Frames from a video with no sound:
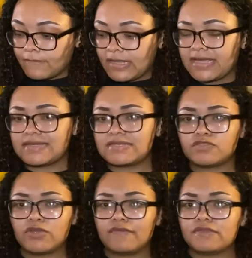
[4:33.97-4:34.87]
And since
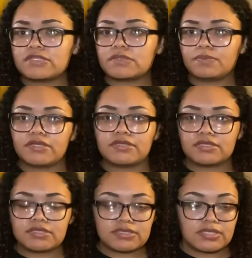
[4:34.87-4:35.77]
we have to split
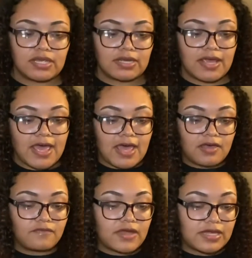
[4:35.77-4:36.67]
this in half,
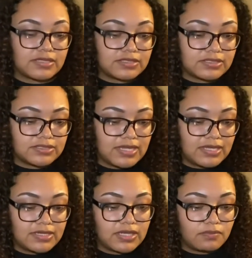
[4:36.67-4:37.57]
I
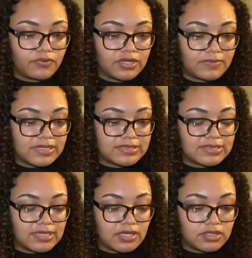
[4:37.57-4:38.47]
ended up bringing my
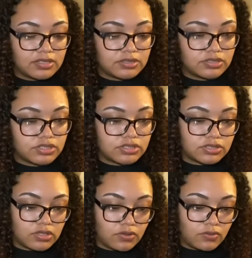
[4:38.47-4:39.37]
scale in just
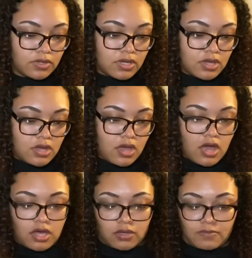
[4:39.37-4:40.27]
so
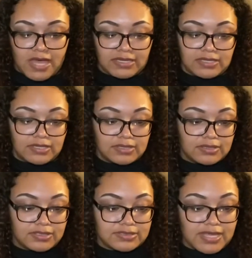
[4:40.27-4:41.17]
I can get the
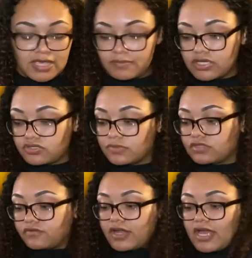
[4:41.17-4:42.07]
exact measurements
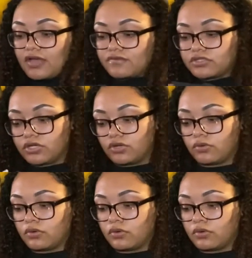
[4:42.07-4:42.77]
for half, so